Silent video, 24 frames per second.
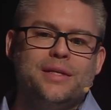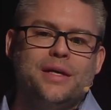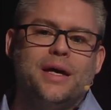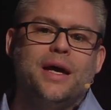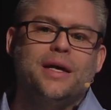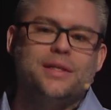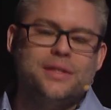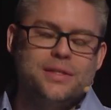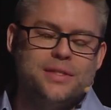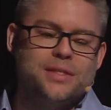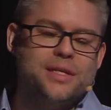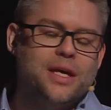
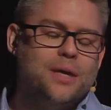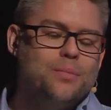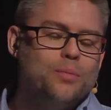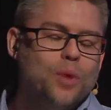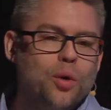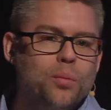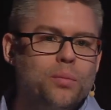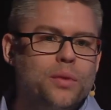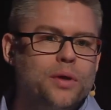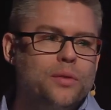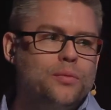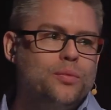at the same
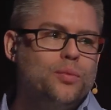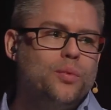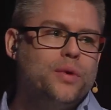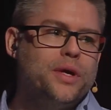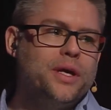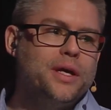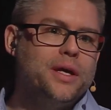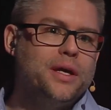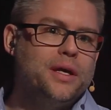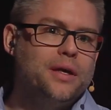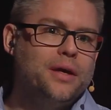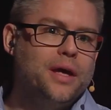moment,
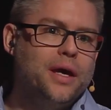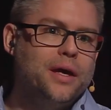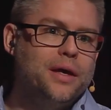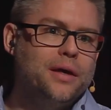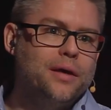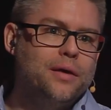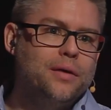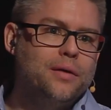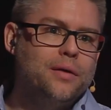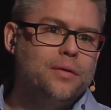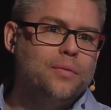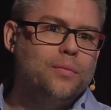we
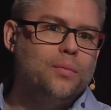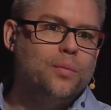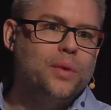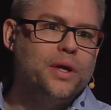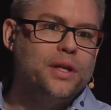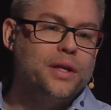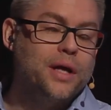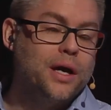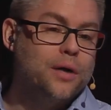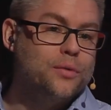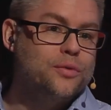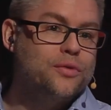
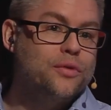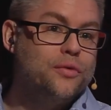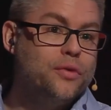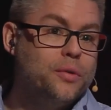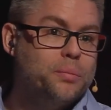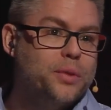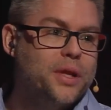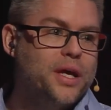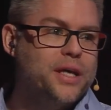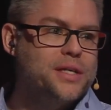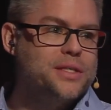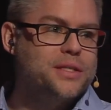went out to
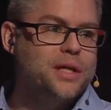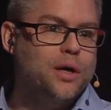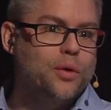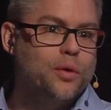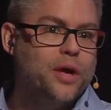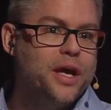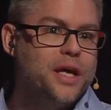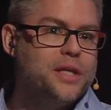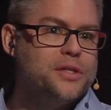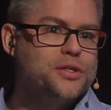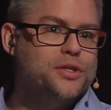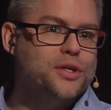replace our
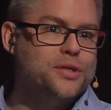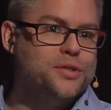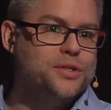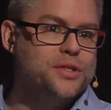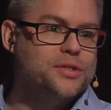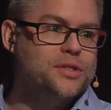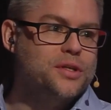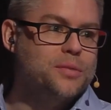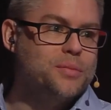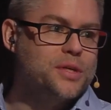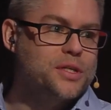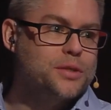HR
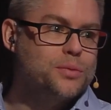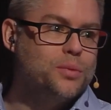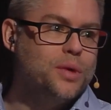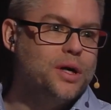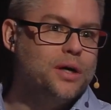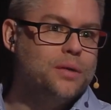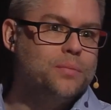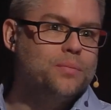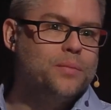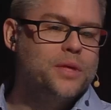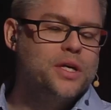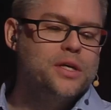system as
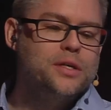well.